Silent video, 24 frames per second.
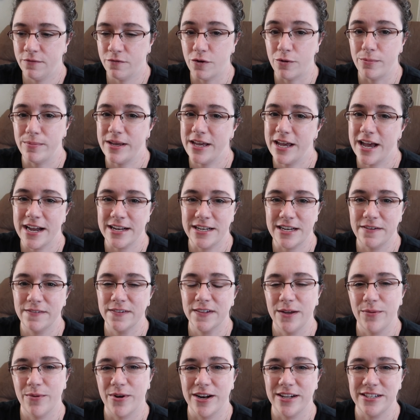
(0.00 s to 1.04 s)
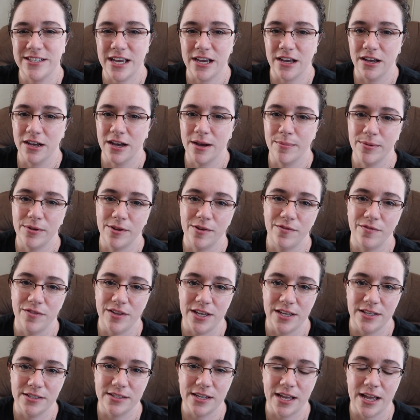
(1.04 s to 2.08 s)
for me, I definitely want to take a couple of
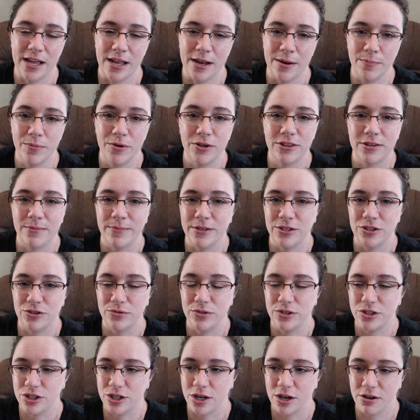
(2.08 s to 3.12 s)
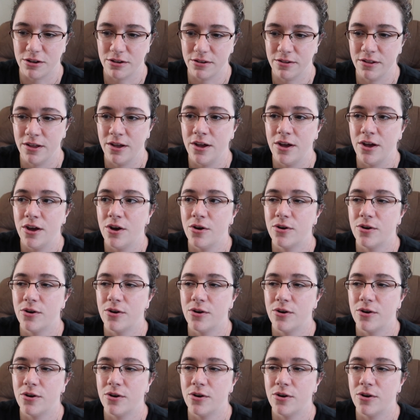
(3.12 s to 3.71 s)
these and put them into a shawl